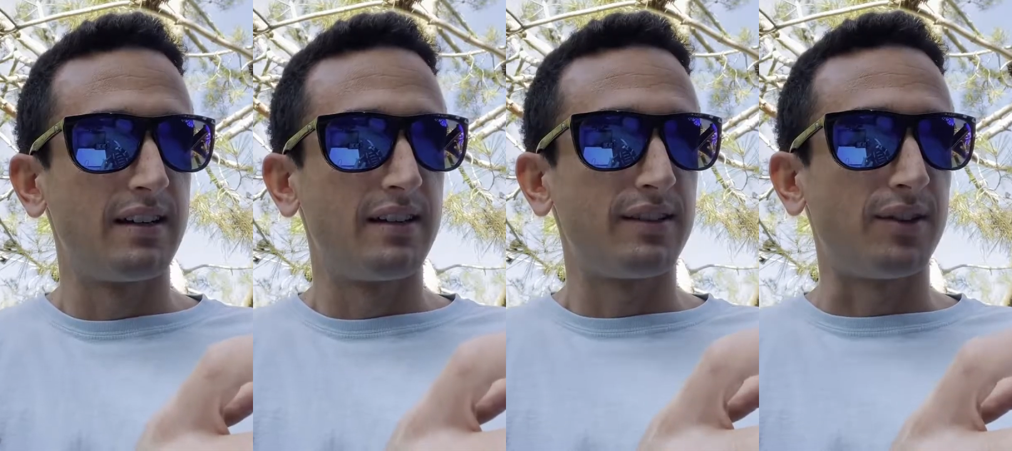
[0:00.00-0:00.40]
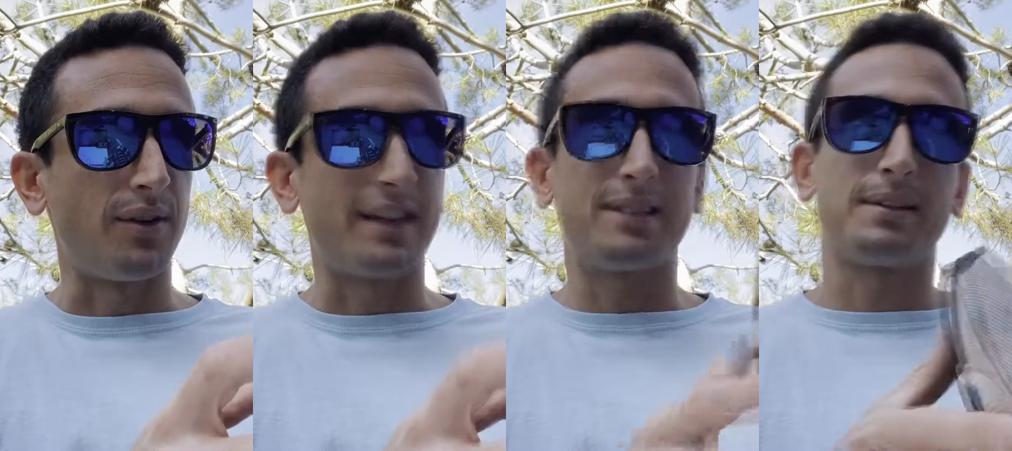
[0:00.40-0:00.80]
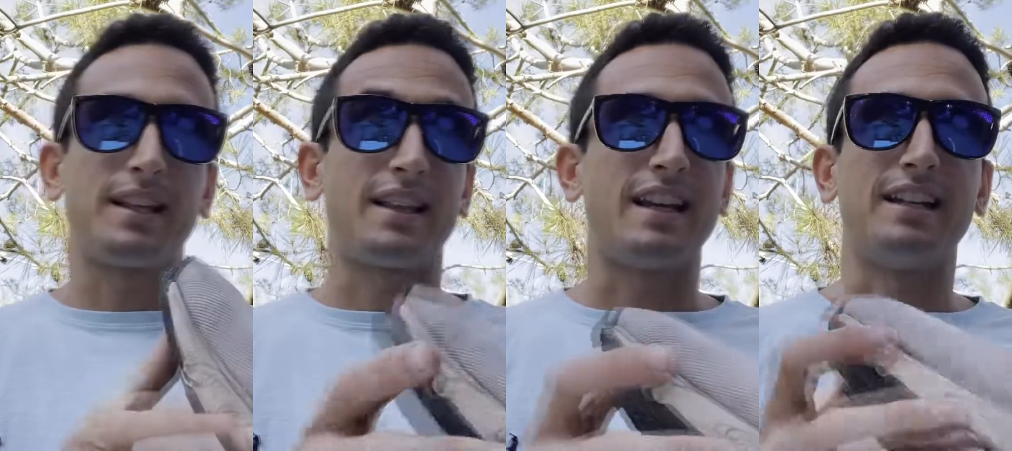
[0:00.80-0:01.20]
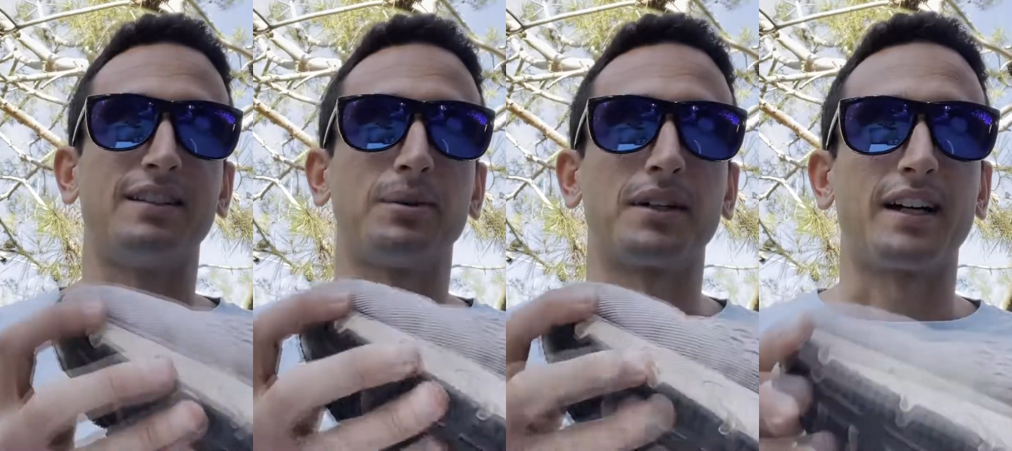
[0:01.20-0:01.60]
So that's something that they need to
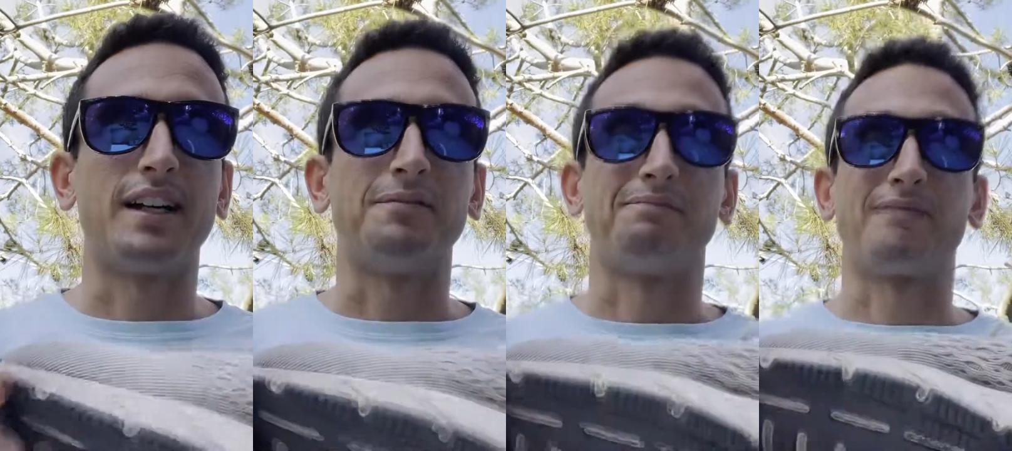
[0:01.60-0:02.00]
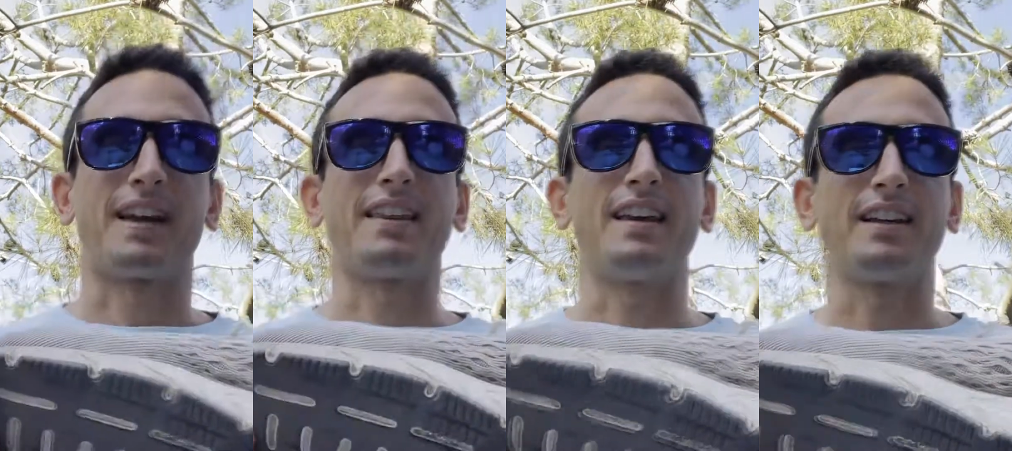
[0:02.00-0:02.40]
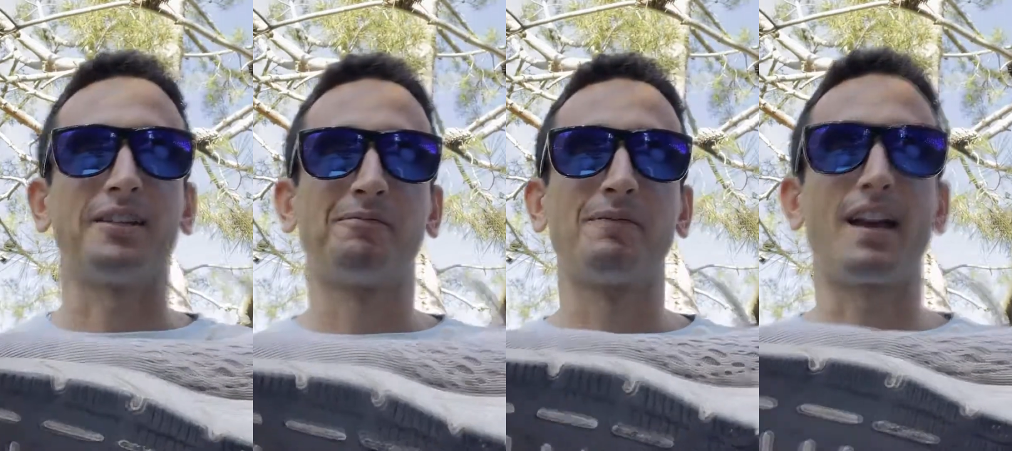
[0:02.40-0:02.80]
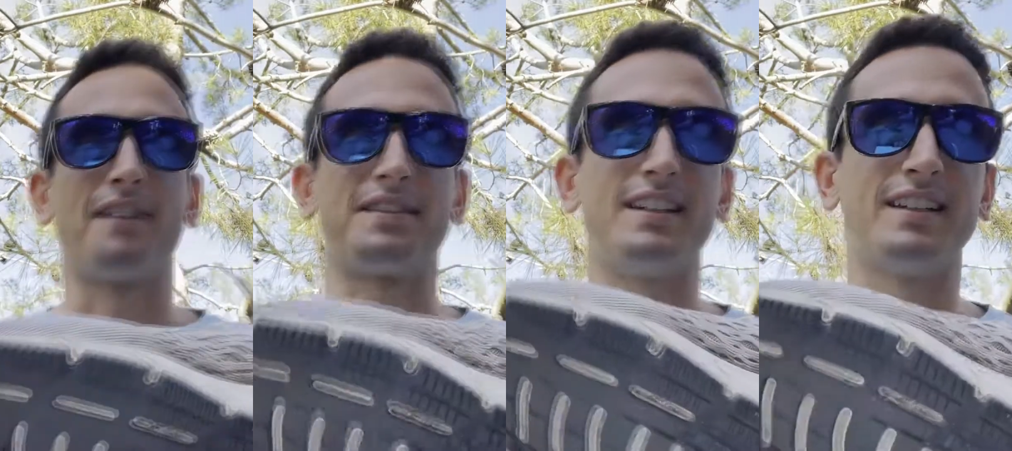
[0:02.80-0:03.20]
work on, I think. I've
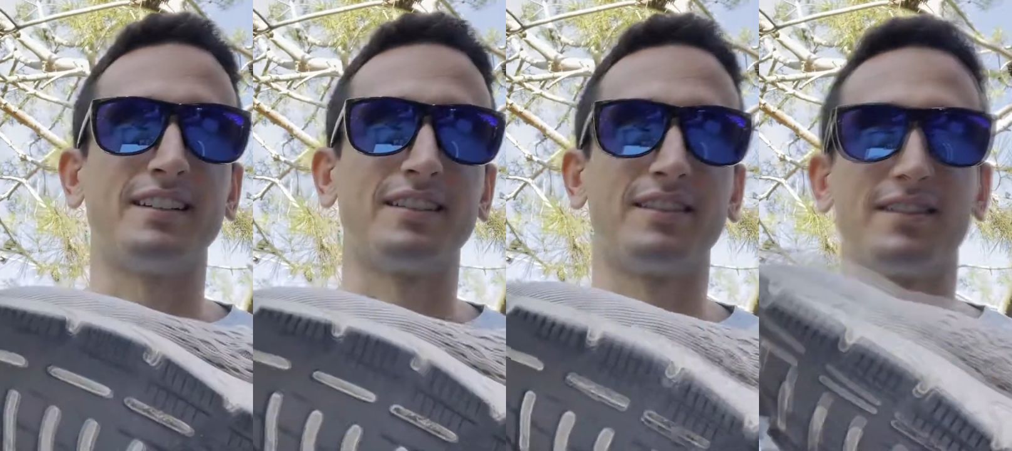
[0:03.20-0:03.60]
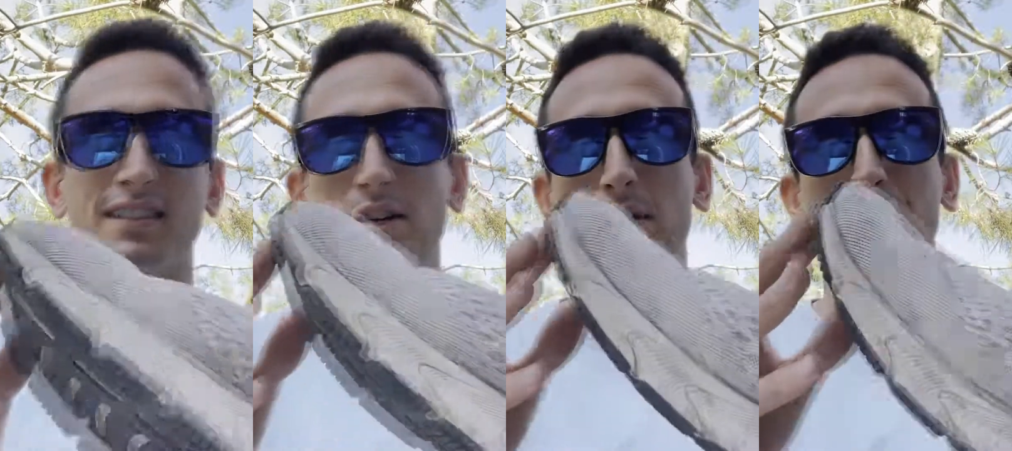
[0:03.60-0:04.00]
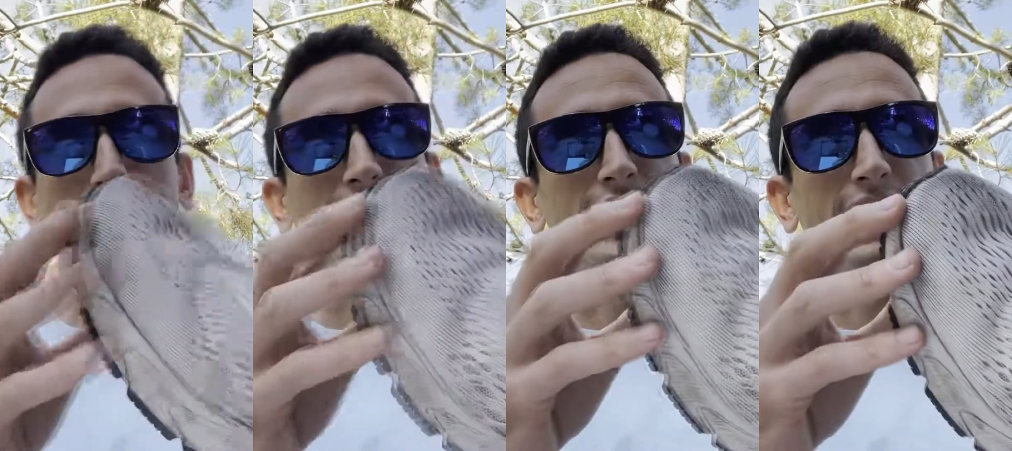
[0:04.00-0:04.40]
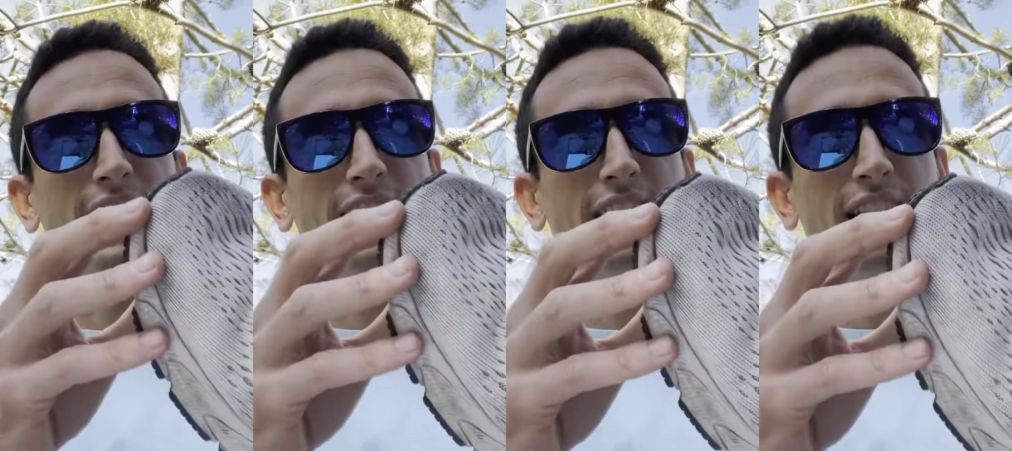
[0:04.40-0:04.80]
seen, I was looking
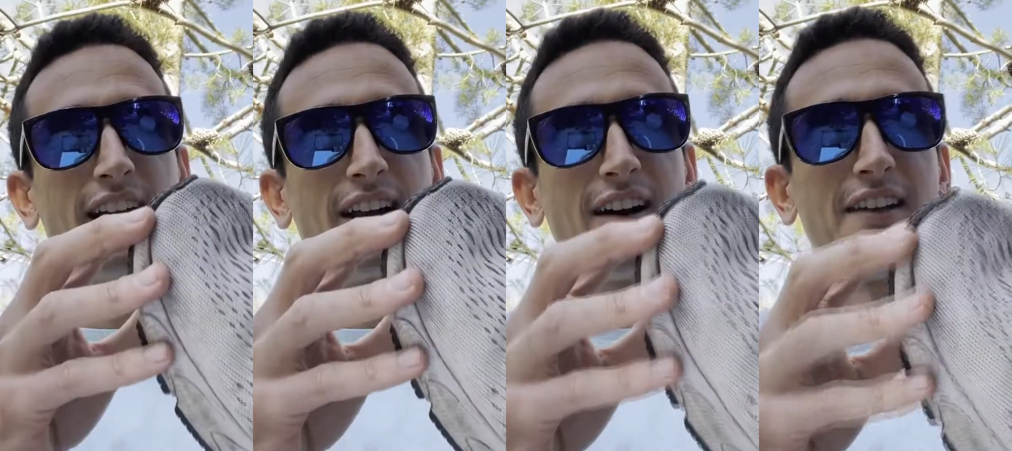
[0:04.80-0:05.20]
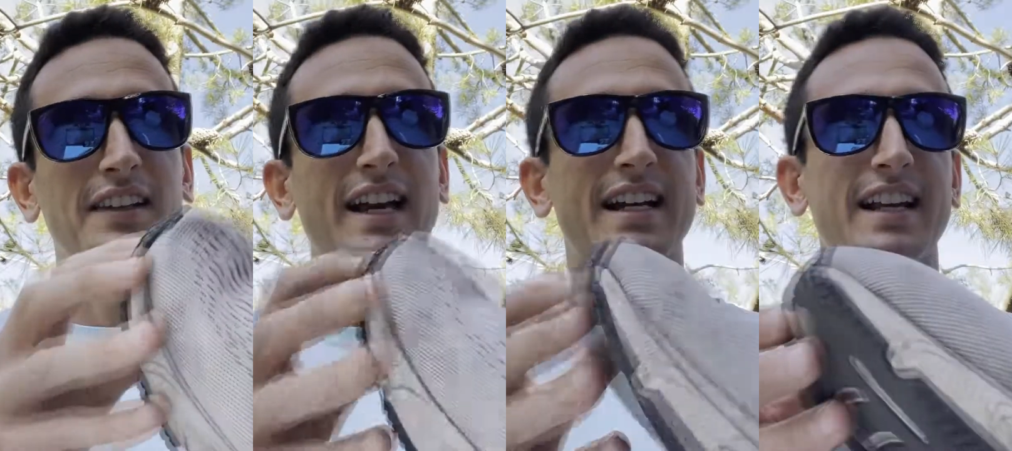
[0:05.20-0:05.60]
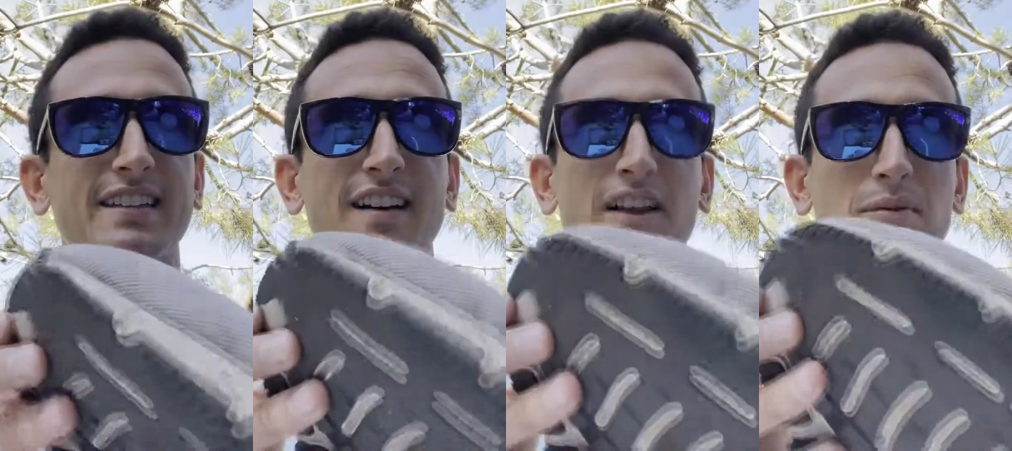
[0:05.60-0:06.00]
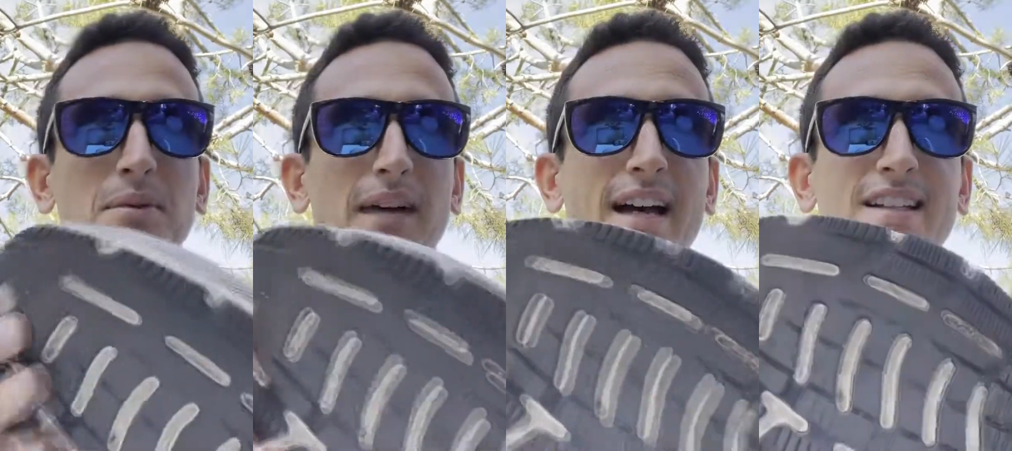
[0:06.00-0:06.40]
online, I saw other
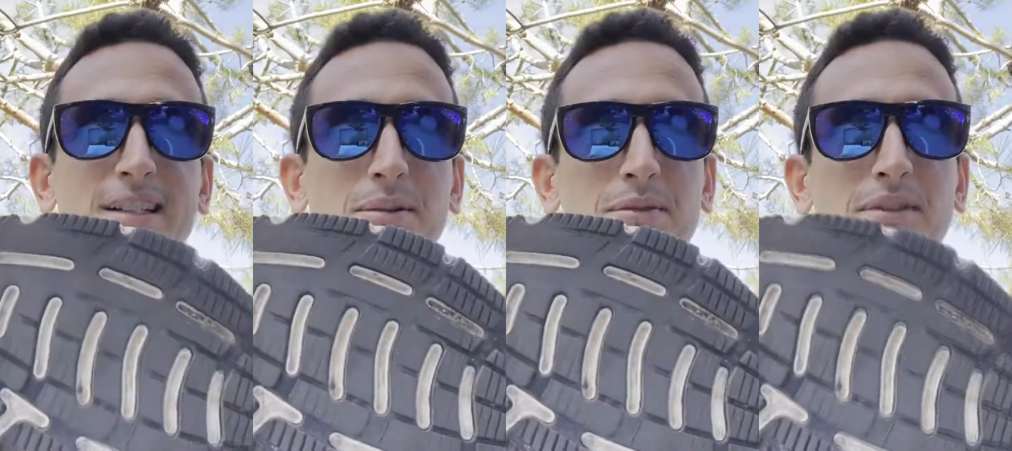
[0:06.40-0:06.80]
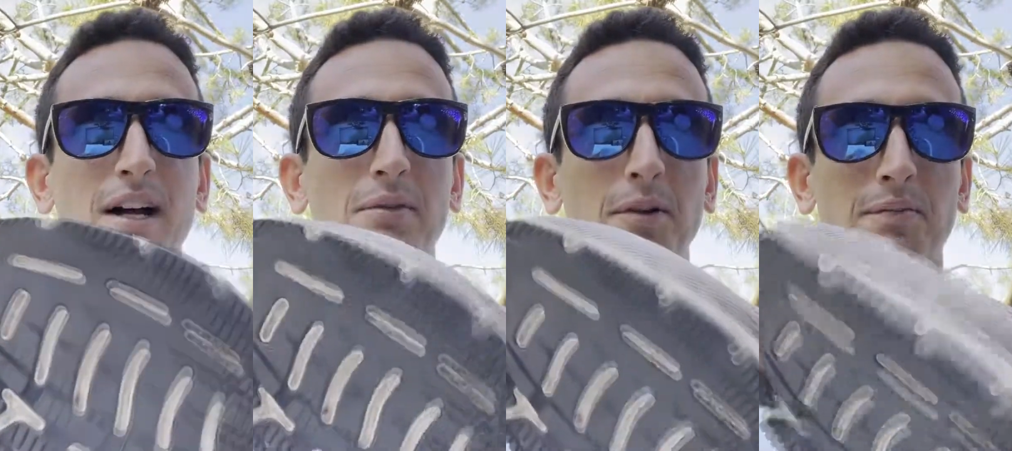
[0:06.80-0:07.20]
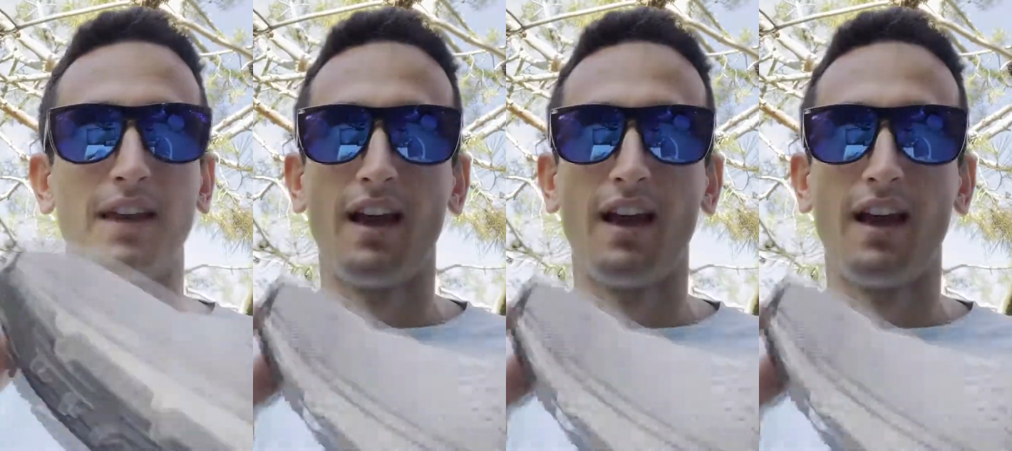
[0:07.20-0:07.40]
people had a similar problem.